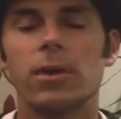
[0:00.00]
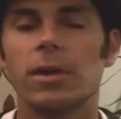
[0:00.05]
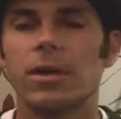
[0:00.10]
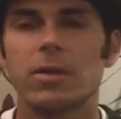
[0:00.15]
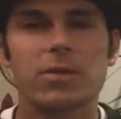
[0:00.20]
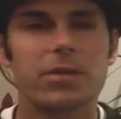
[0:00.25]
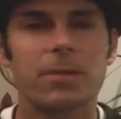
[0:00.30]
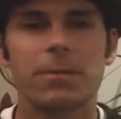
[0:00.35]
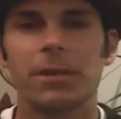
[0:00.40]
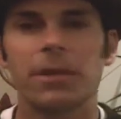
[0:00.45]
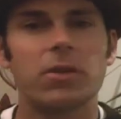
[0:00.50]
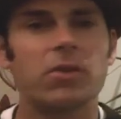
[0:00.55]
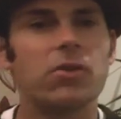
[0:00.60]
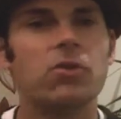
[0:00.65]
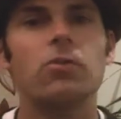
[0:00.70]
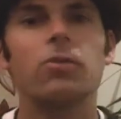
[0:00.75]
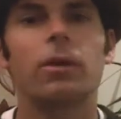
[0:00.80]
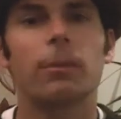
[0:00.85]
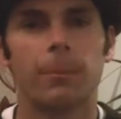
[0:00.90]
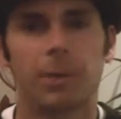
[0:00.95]
something
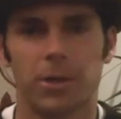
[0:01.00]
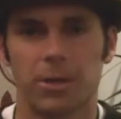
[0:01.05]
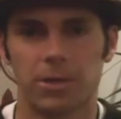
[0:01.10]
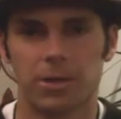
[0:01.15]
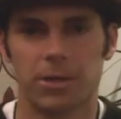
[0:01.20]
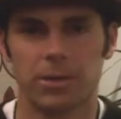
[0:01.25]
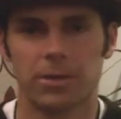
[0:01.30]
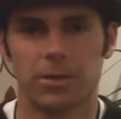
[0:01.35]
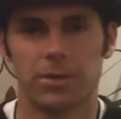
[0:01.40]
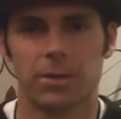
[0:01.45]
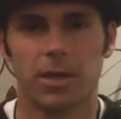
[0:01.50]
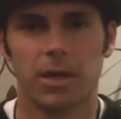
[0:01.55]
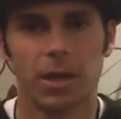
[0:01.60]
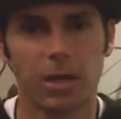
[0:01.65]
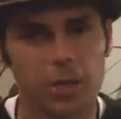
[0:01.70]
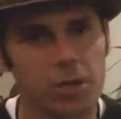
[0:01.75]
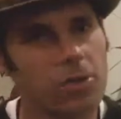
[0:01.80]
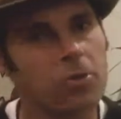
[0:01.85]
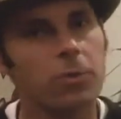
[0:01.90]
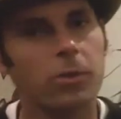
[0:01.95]
new emerges, a
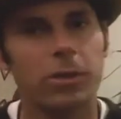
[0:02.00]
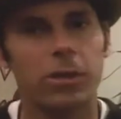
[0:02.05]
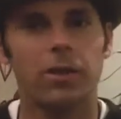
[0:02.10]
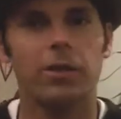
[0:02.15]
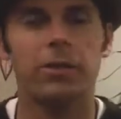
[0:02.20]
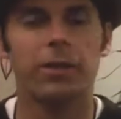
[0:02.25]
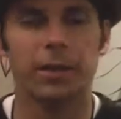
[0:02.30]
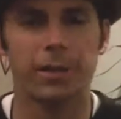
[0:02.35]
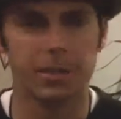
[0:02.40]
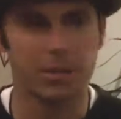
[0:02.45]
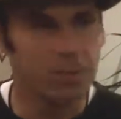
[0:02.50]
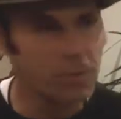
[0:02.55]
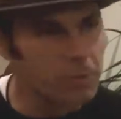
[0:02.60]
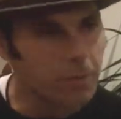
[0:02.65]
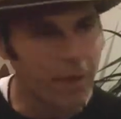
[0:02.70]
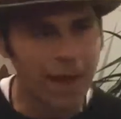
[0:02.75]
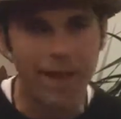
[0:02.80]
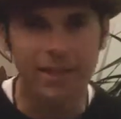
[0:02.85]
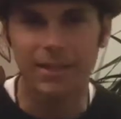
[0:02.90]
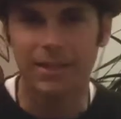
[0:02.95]
new current, a new
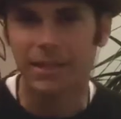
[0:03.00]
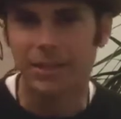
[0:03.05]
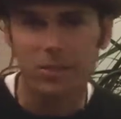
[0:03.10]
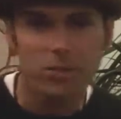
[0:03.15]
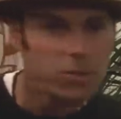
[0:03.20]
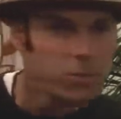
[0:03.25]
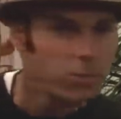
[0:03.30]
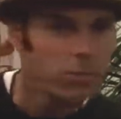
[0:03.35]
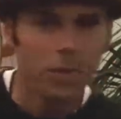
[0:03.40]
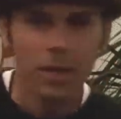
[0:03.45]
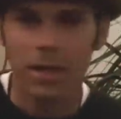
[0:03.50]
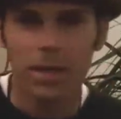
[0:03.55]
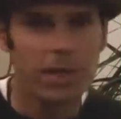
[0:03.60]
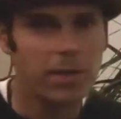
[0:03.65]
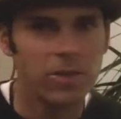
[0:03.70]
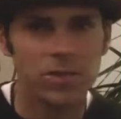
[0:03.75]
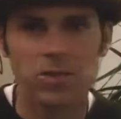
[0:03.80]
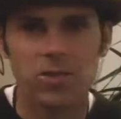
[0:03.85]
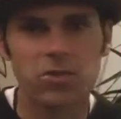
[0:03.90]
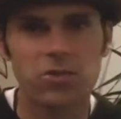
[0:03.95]
eddy, a new
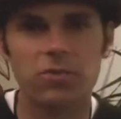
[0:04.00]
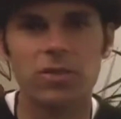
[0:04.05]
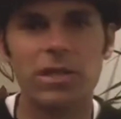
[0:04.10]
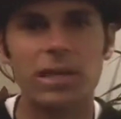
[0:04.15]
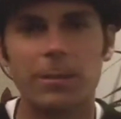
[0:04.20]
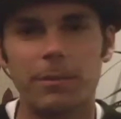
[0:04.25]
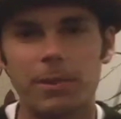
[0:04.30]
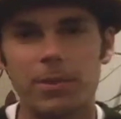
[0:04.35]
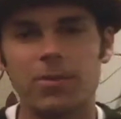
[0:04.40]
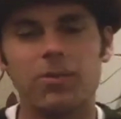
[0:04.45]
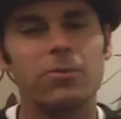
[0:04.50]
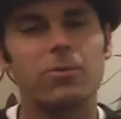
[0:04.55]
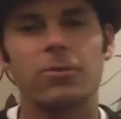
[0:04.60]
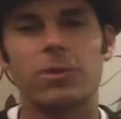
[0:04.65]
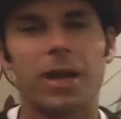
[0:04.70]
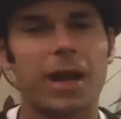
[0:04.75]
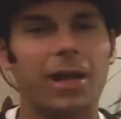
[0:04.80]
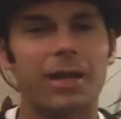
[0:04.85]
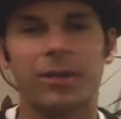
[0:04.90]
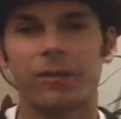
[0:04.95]
stream, a new
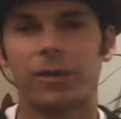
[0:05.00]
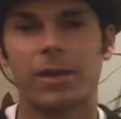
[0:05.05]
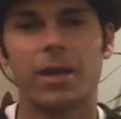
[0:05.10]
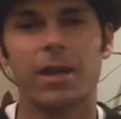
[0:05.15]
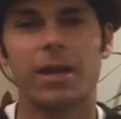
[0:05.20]
kind of